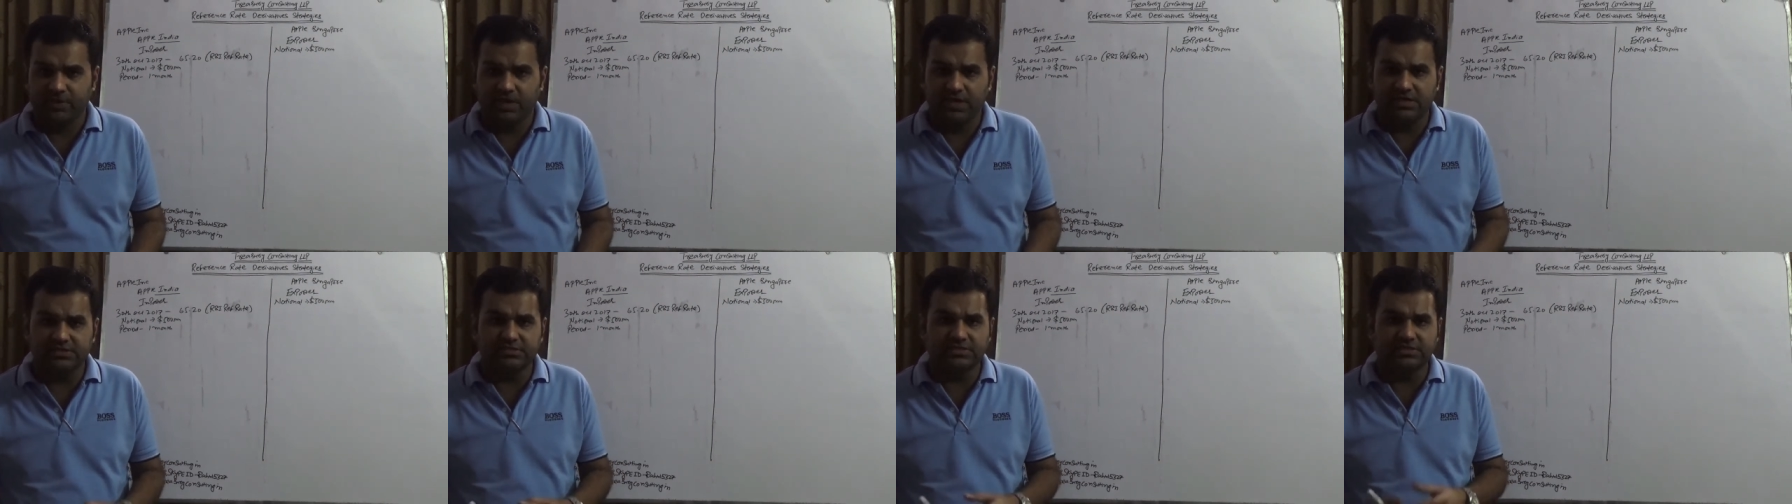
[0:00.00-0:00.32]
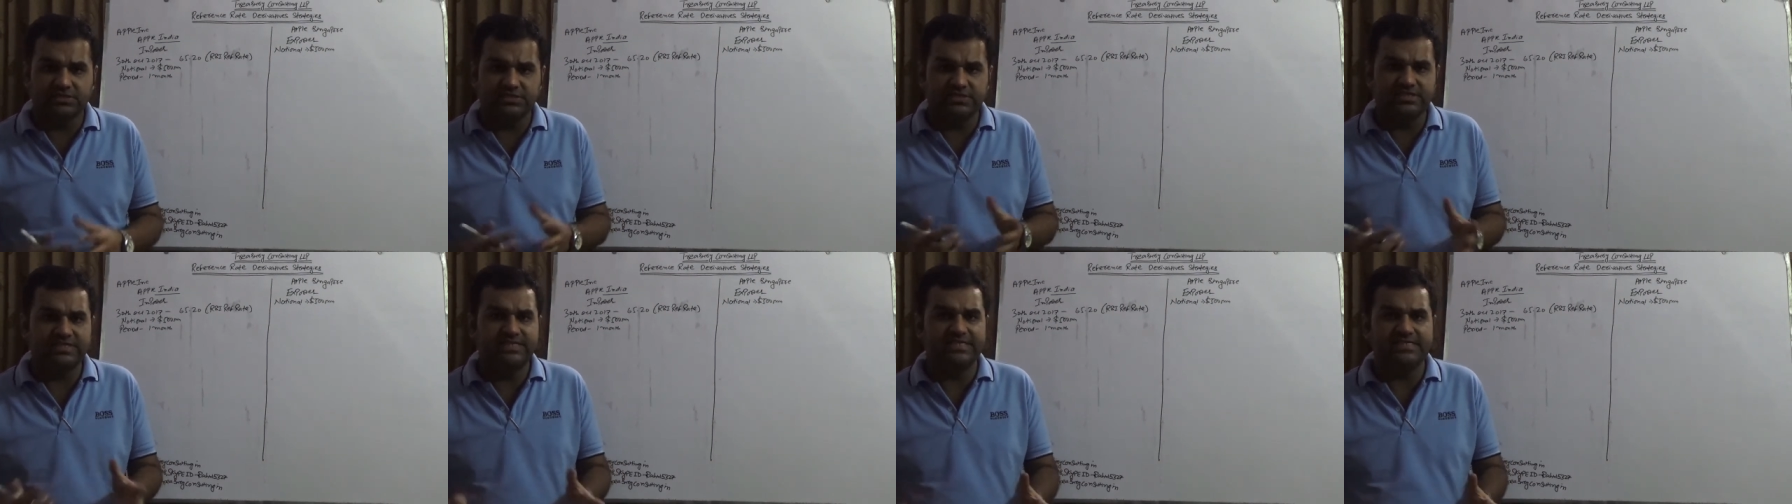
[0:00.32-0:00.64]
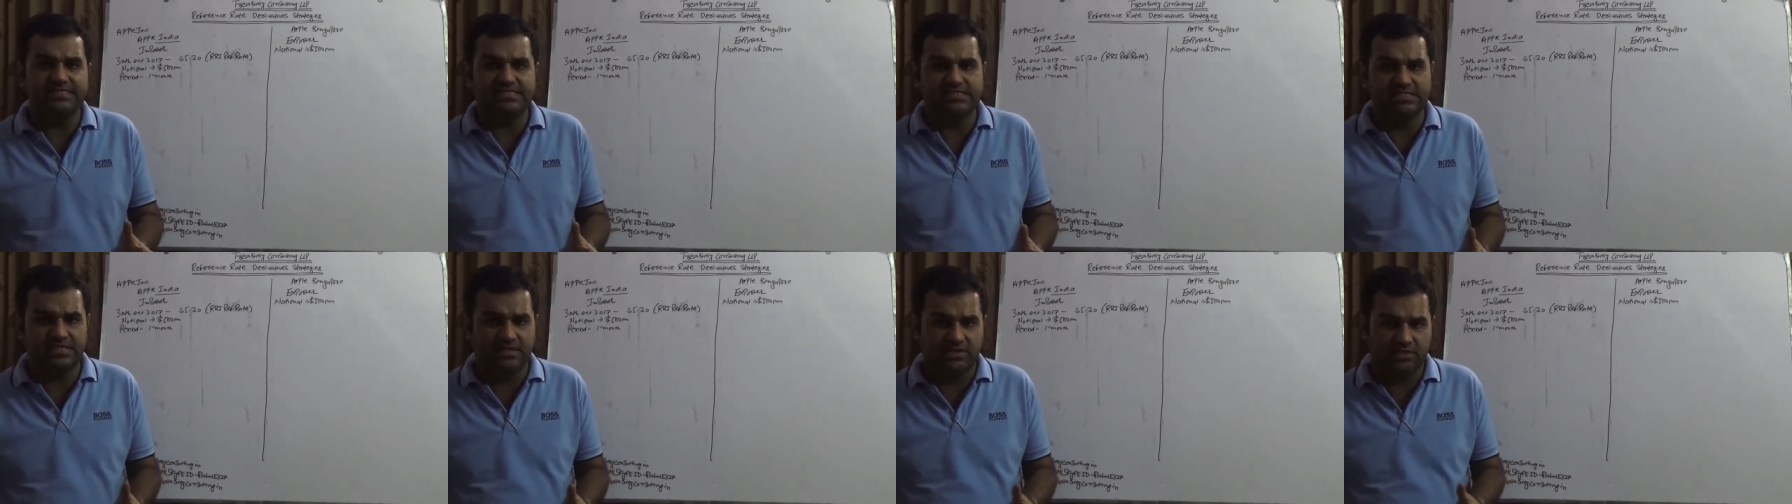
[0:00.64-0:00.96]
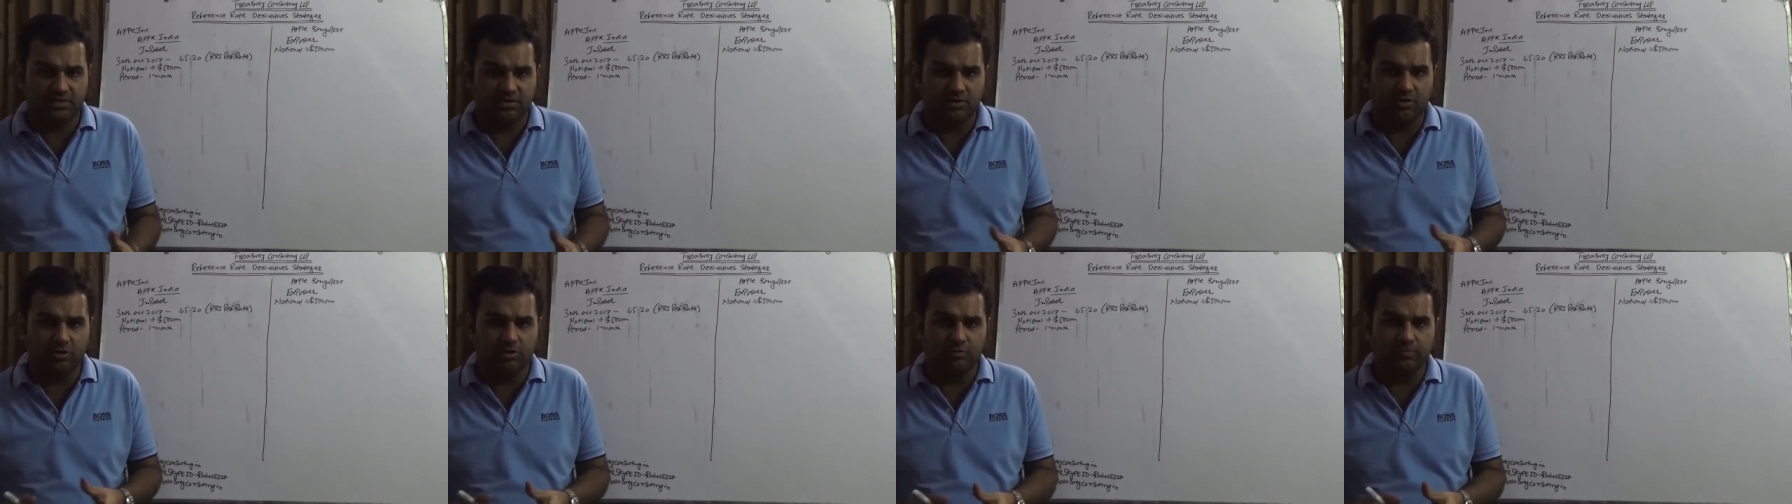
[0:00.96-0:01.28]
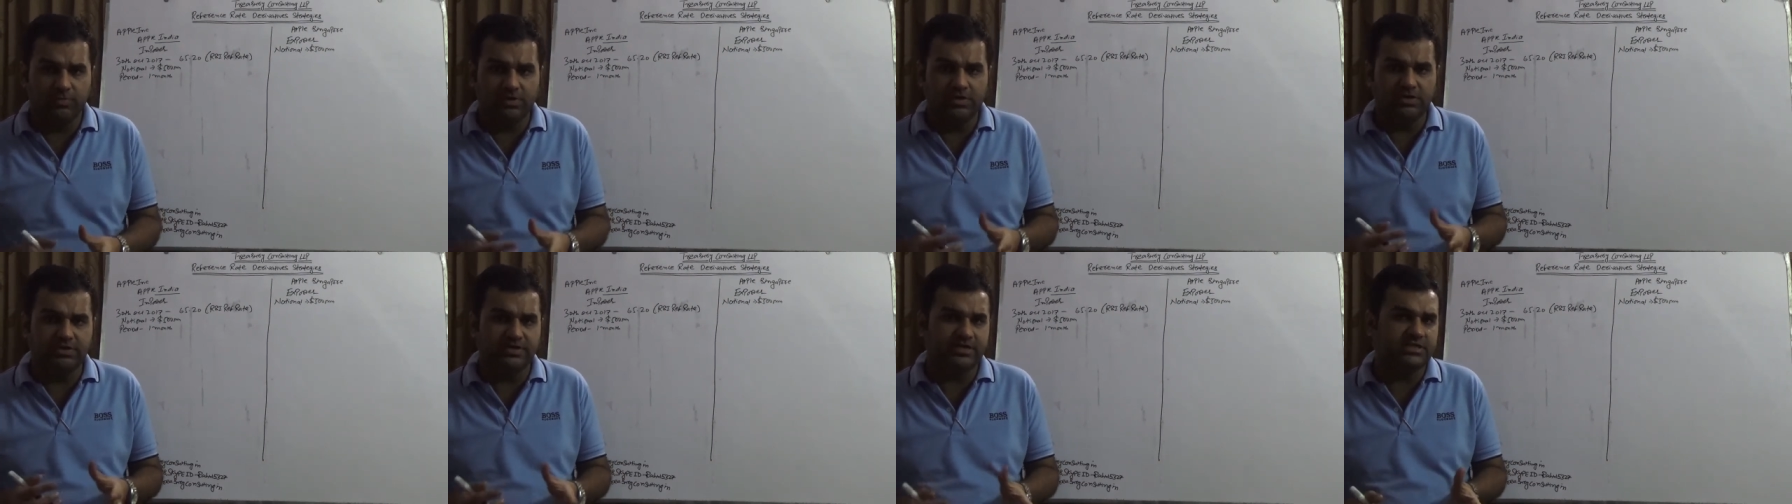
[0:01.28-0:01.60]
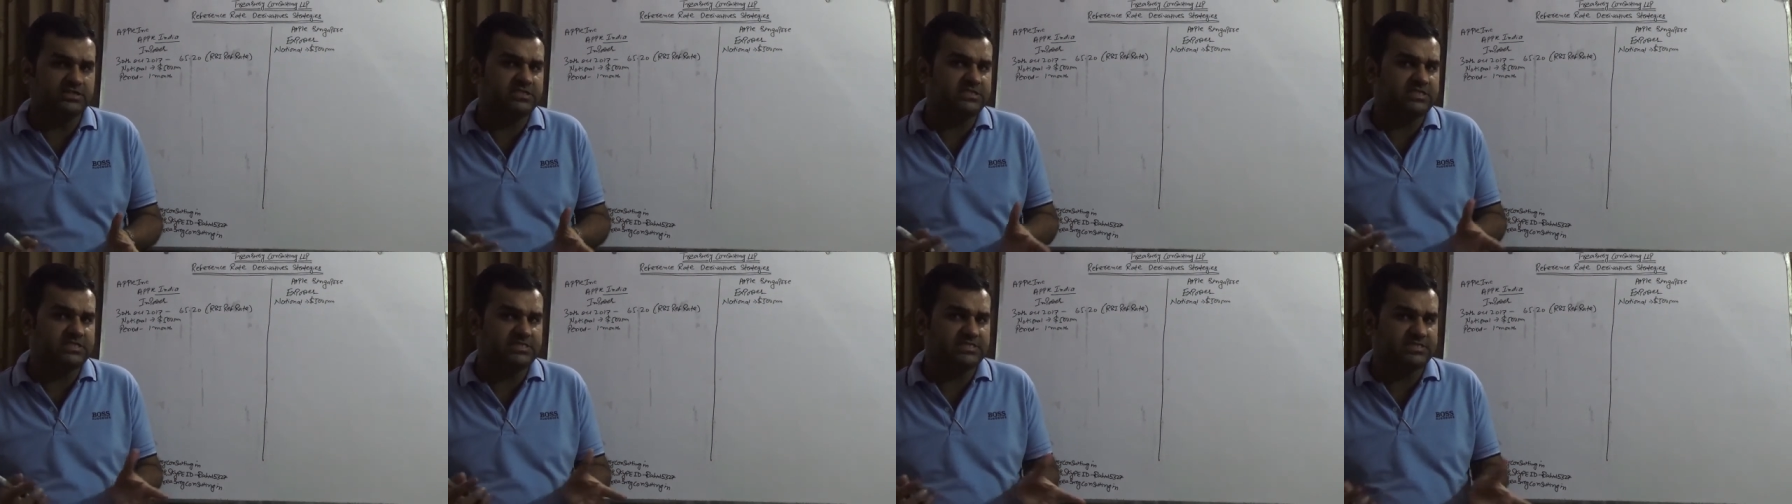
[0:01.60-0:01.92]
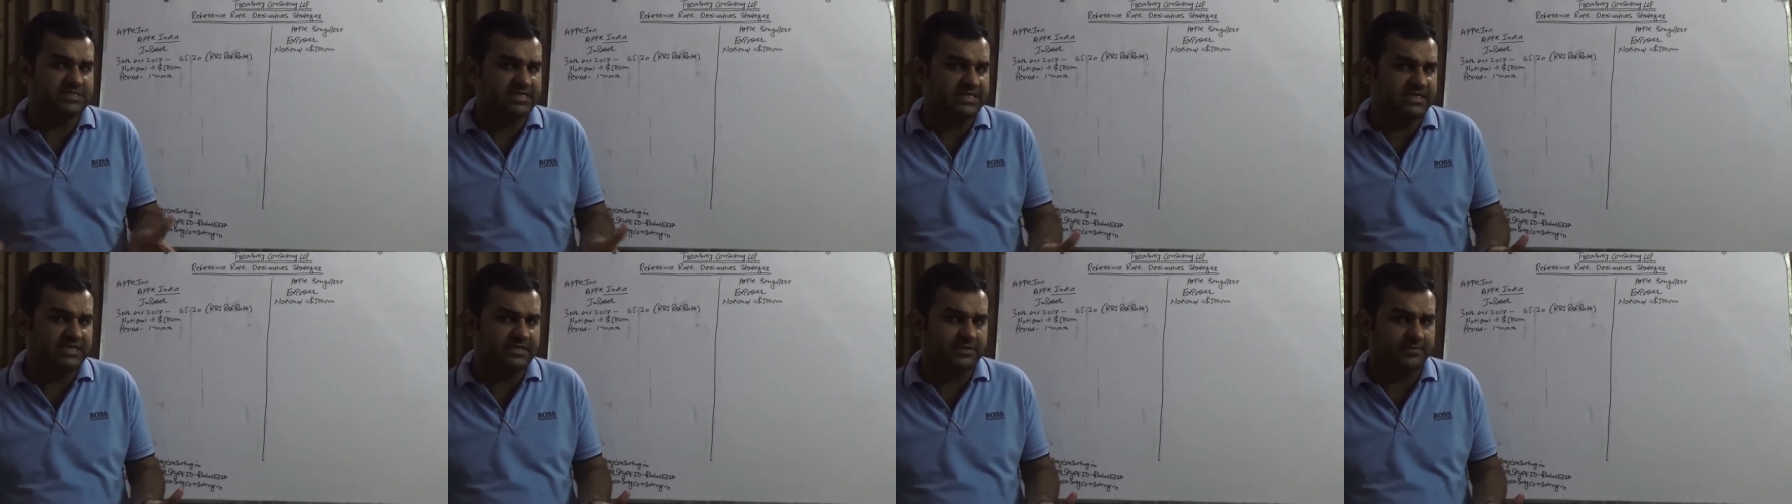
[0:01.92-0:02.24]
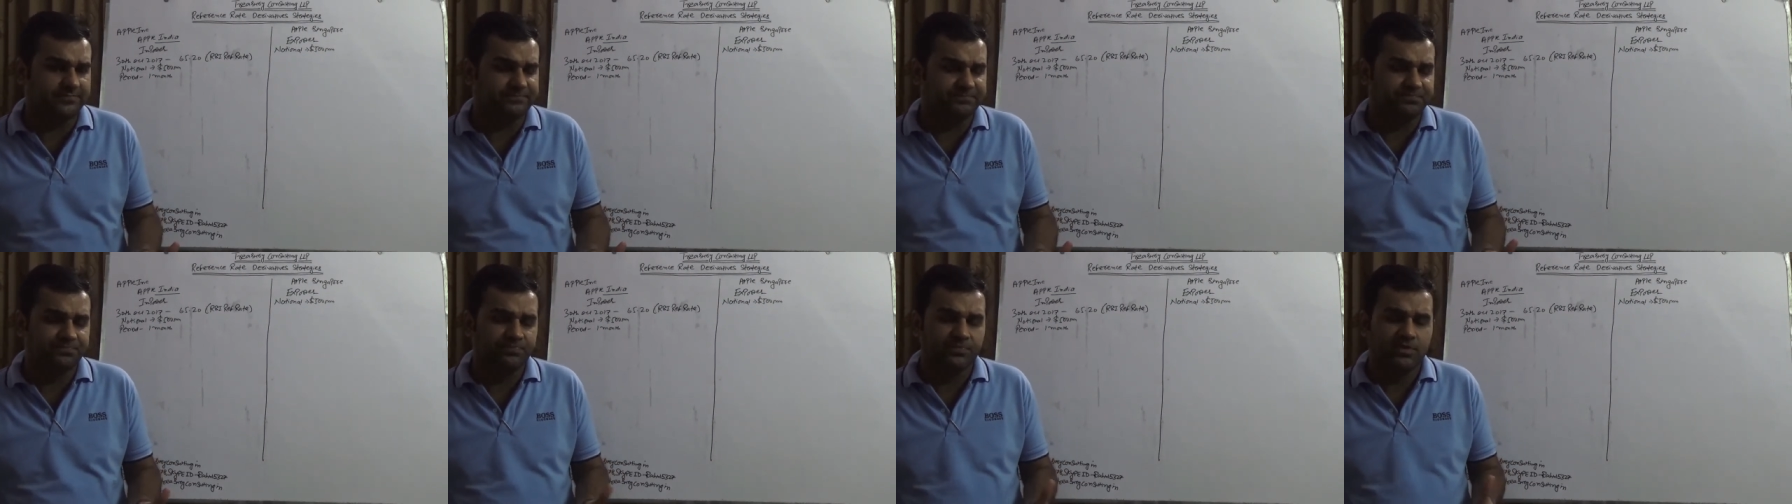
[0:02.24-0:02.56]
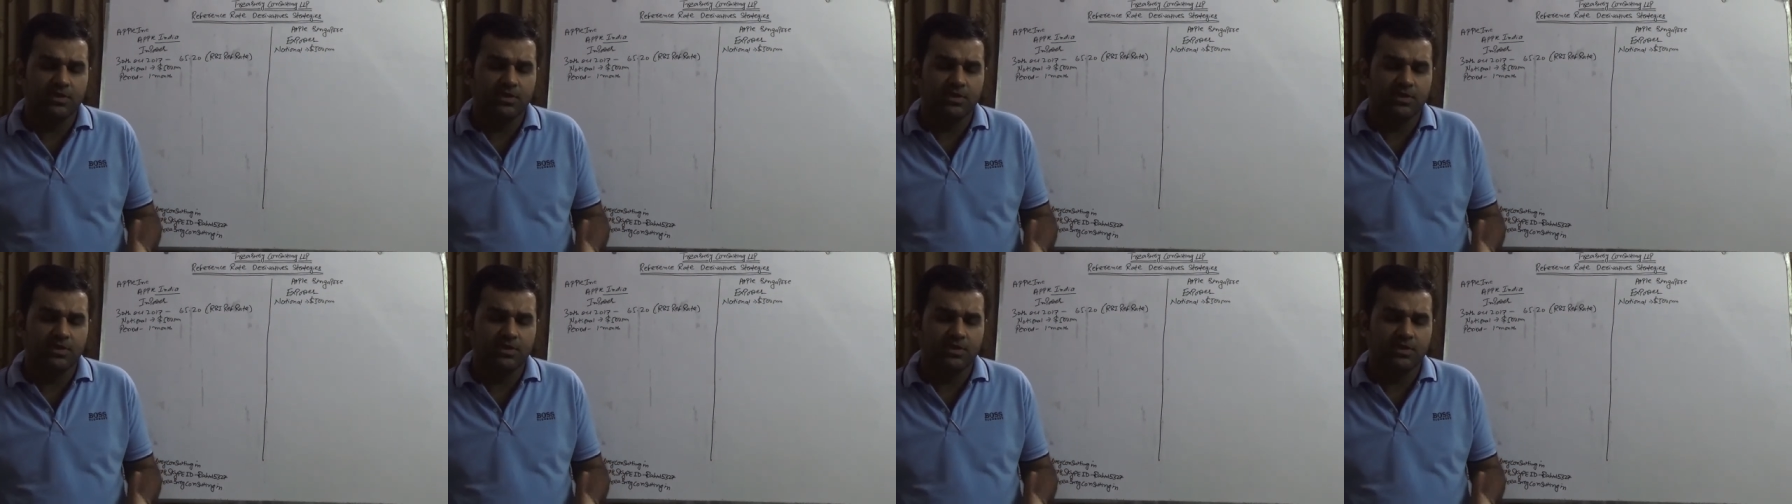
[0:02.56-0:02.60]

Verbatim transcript: It's a GTC, Global Treasury Center.